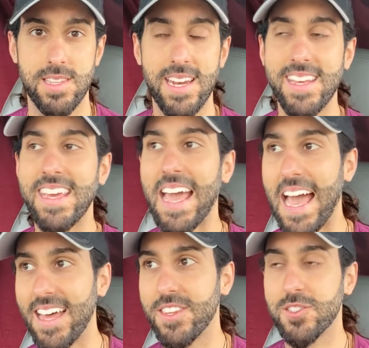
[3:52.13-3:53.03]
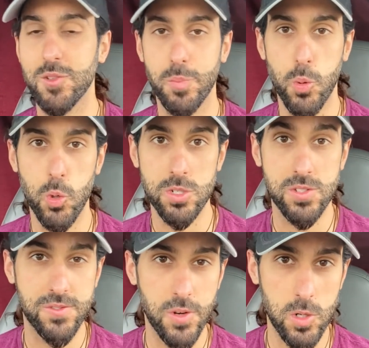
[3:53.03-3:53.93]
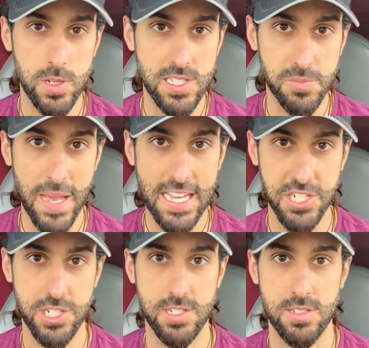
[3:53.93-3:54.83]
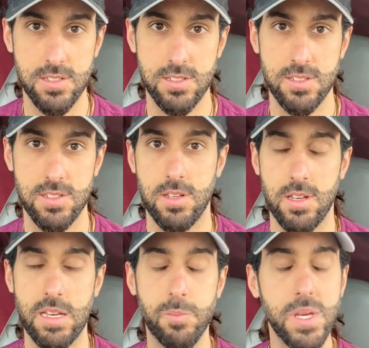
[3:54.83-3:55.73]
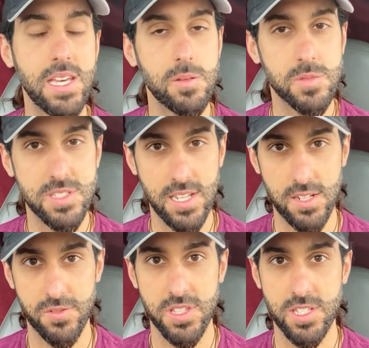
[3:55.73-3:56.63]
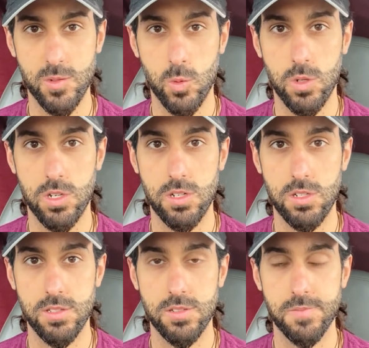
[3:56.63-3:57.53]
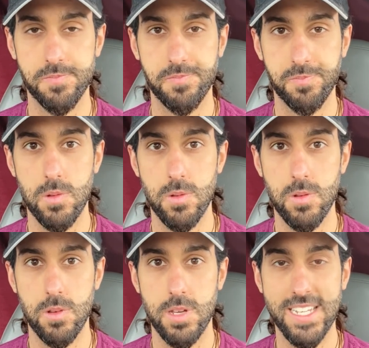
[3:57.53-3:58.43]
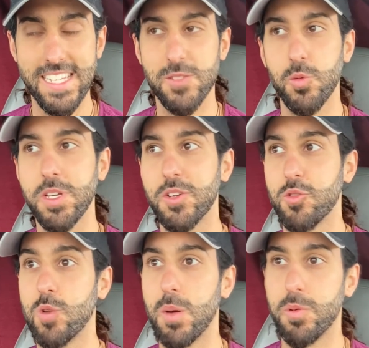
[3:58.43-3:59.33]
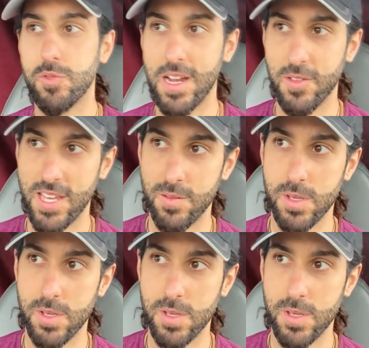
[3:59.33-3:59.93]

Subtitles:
that he had the support to follow his passion and be himself in this world. And yes, we grew up around that